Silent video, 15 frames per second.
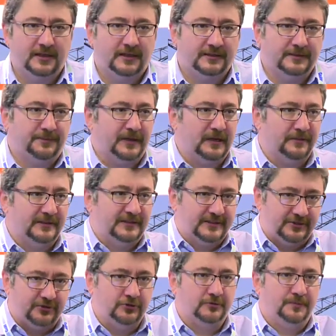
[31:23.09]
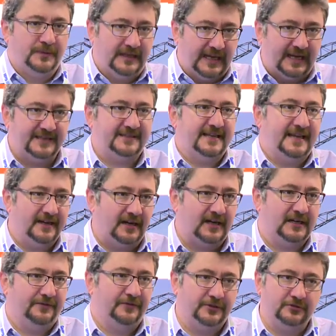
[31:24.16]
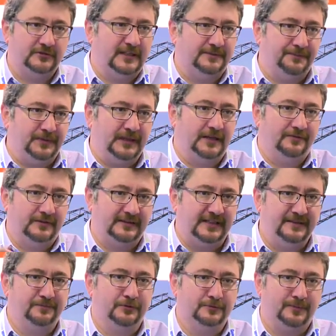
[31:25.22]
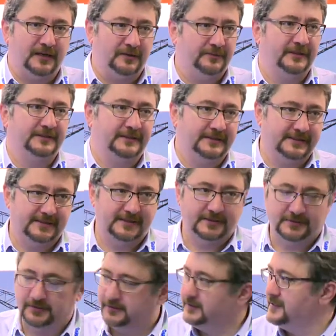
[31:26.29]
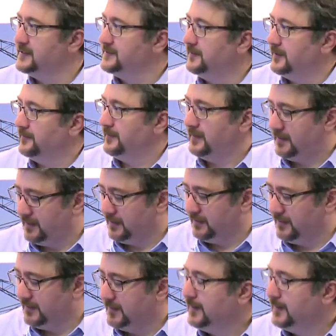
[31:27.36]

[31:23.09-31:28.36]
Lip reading: The parameters should be as they are. We should not play with the input parameters. So this is what we think.